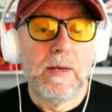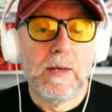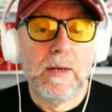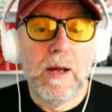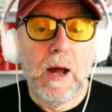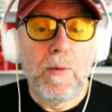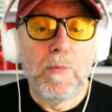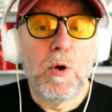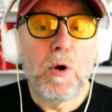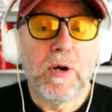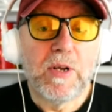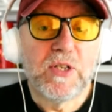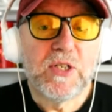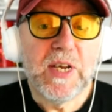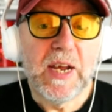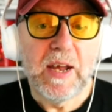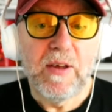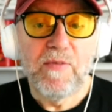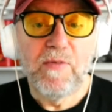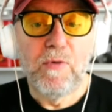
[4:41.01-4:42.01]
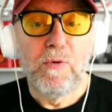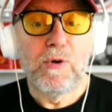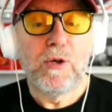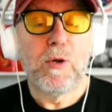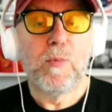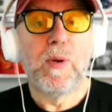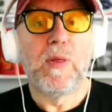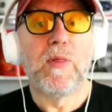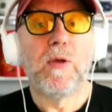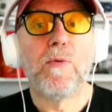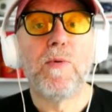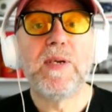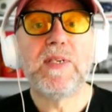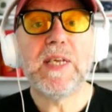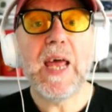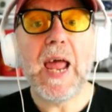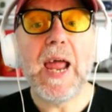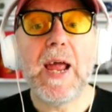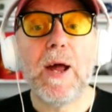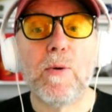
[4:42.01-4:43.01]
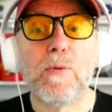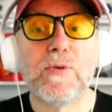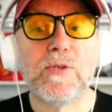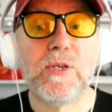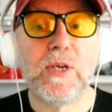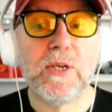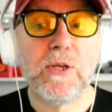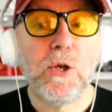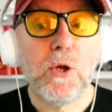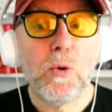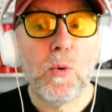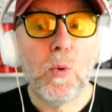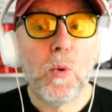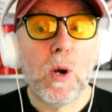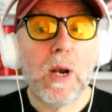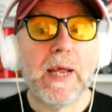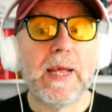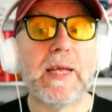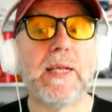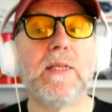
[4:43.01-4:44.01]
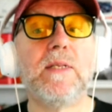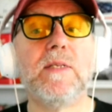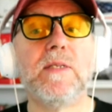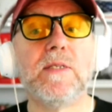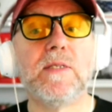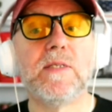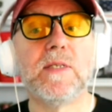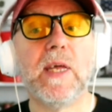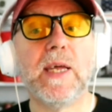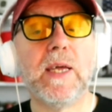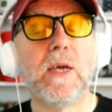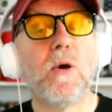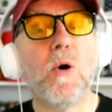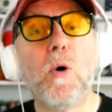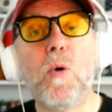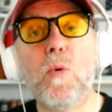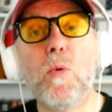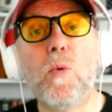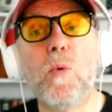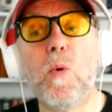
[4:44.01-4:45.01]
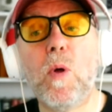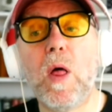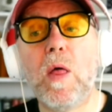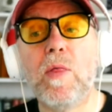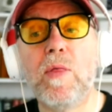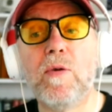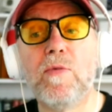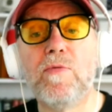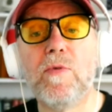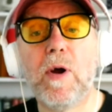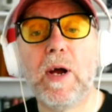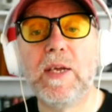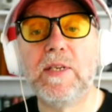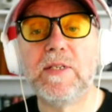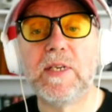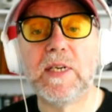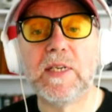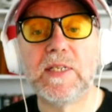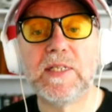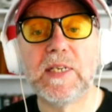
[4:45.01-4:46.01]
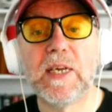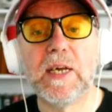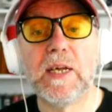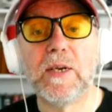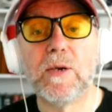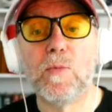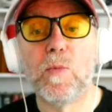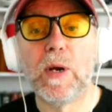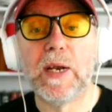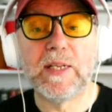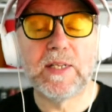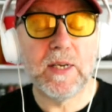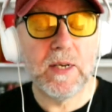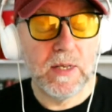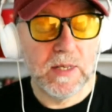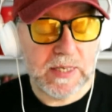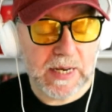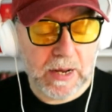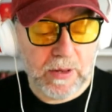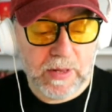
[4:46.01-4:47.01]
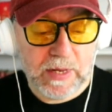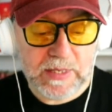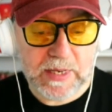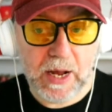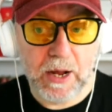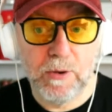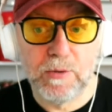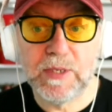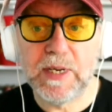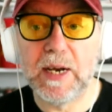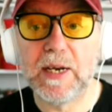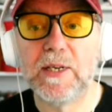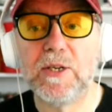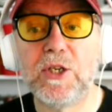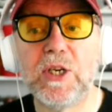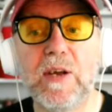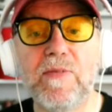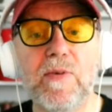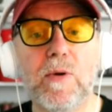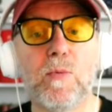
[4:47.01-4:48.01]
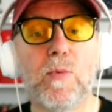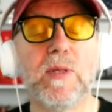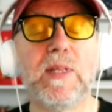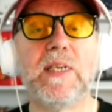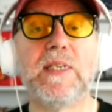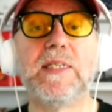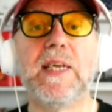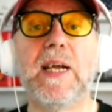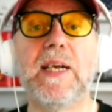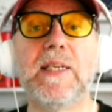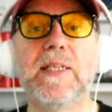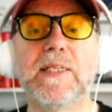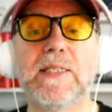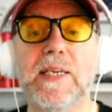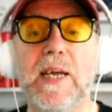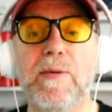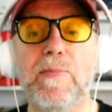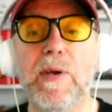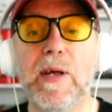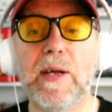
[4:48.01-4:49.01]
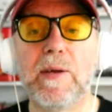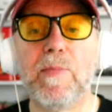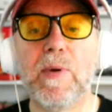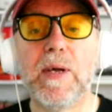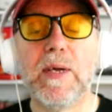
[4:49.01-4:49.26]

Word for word: I'm not going to sing it for you, but there is a house in New Orleans they call the Rising Sun. Well, it turns out there's a hotel in Sheffield with exactly the same name,